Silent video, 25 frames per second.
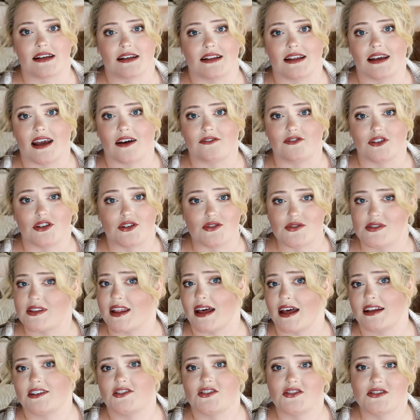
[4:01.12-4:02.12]
lately after using
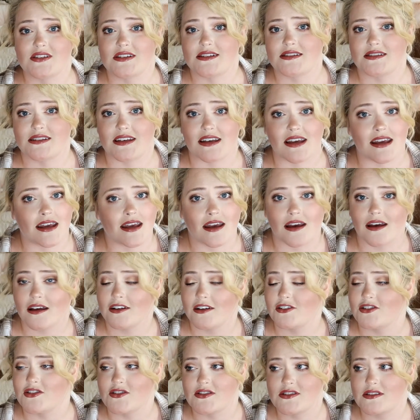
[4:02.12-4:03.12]
that, just to see
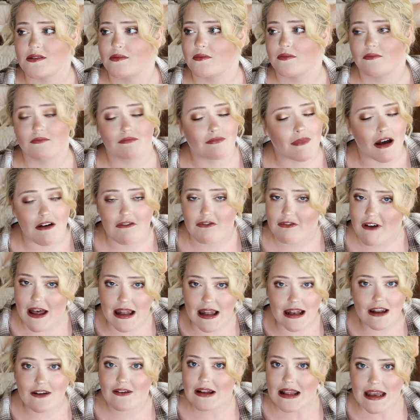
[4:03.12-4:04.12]
just my
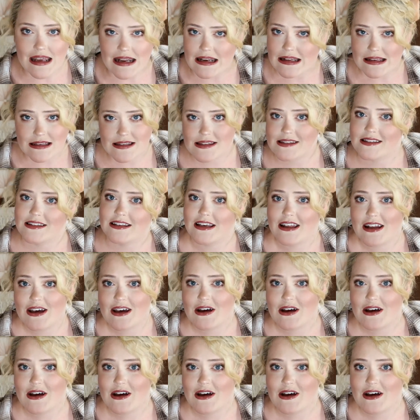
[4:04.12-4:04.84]
fellow ladies, you